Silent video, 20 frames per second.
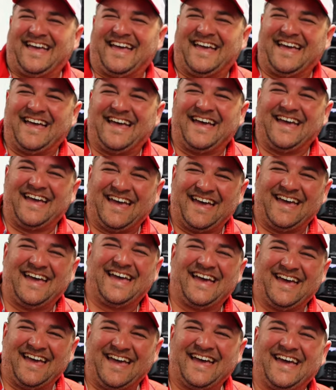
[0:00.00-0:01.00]
that slows you
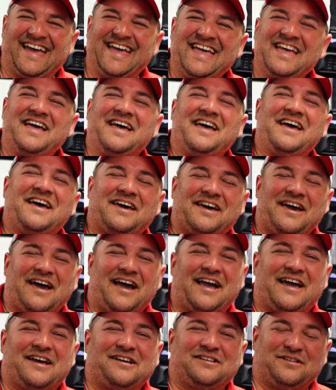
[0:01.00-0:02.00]
down.
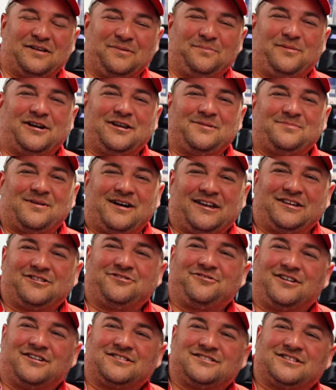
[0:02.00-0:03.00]
I got a buddy of mine, he
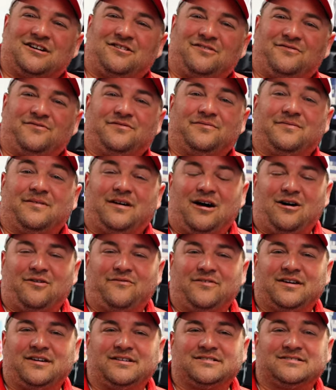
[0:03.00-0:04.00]
drinks off, off
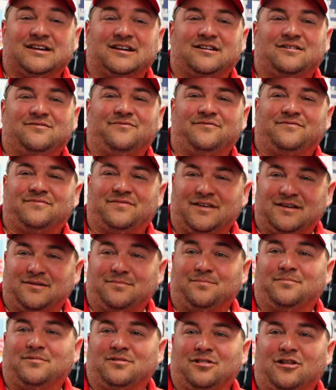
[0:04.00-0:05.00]
his out of the
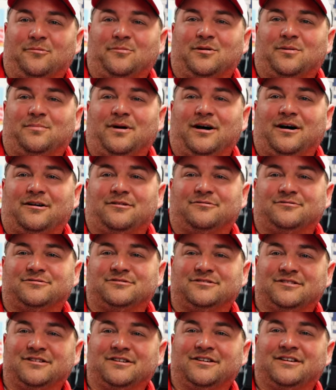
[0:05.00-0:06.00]
aluminum
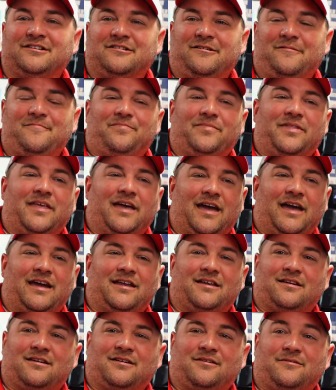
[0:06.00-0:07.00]
bottles. Yeah, I like
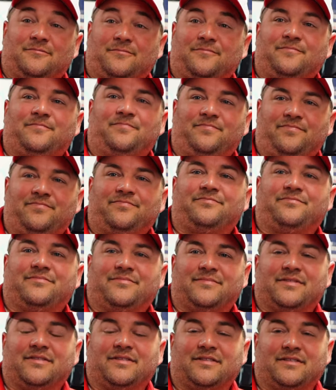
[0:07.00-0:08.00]
and, them uh, aluminum bottles,
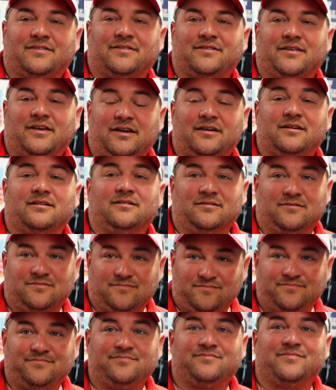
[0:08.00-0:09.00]
buddy. They get yeah.
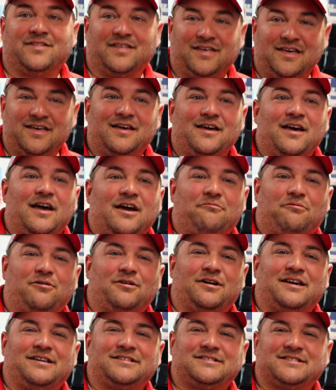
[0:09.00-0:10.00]
cold.
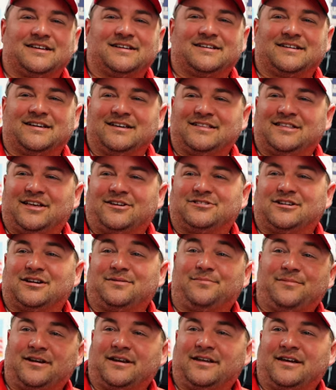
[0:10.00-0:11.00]
Well, he said he tells
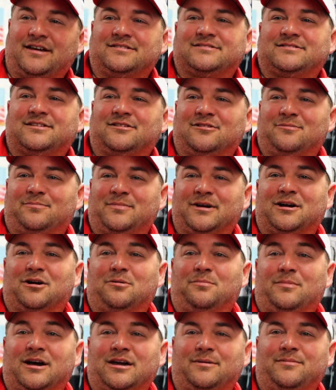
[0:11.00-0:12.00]
everybody he's still a big
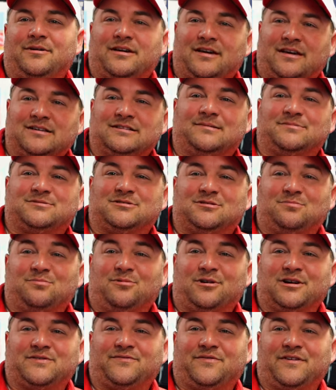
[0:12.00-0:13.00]
old baby. He says, I'm still
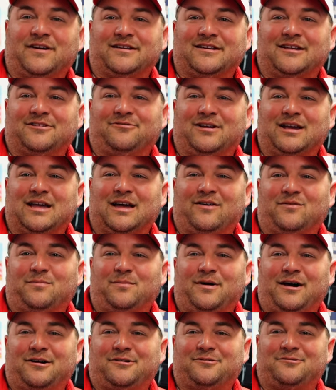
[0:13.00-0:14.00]
breastfeeding. I drink out of a
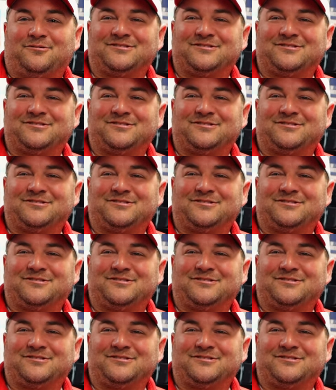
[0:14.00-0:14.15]
bottle.